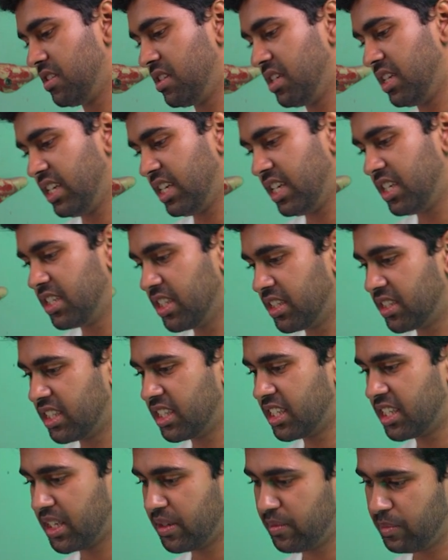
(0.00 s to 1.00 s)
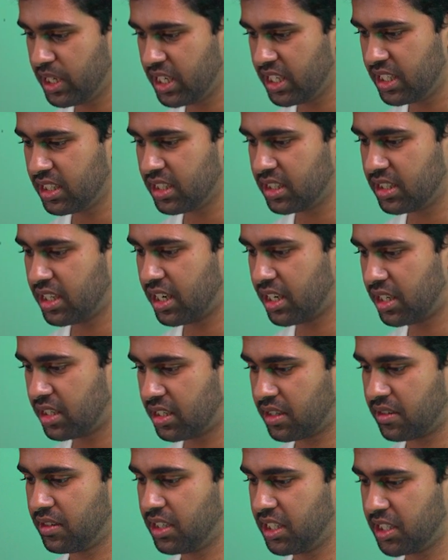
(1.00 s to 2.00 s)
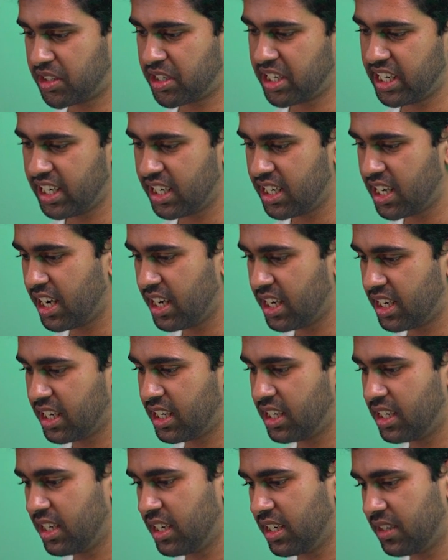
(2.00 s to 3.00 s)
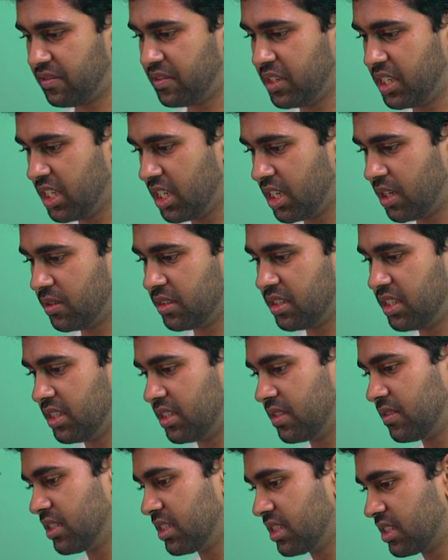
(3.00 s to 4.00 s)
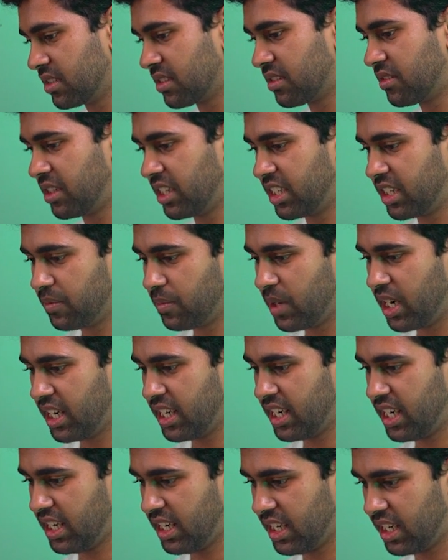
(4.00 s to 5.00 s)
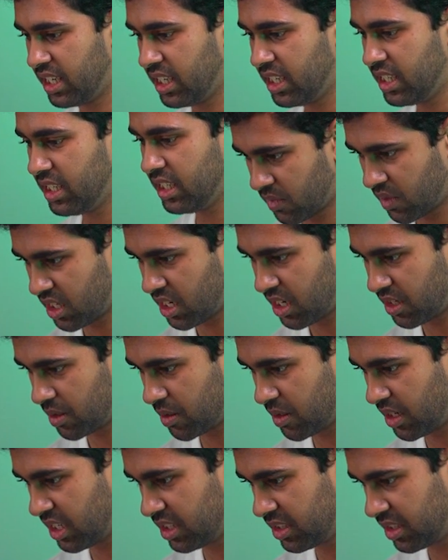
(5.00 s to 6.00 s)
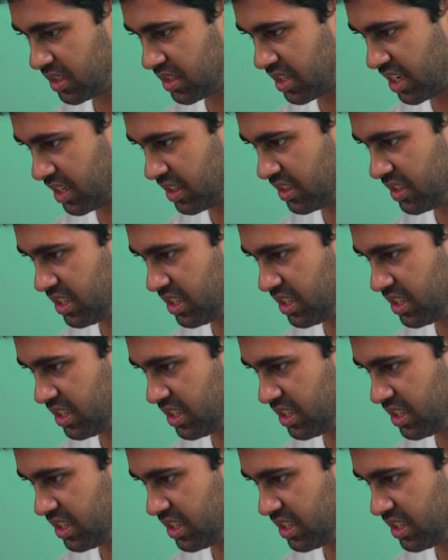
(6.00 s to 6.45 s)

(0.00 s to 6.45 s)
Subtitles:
AI generated images that a trained eye can figure out this was created by AI. Yeah, so I'll just add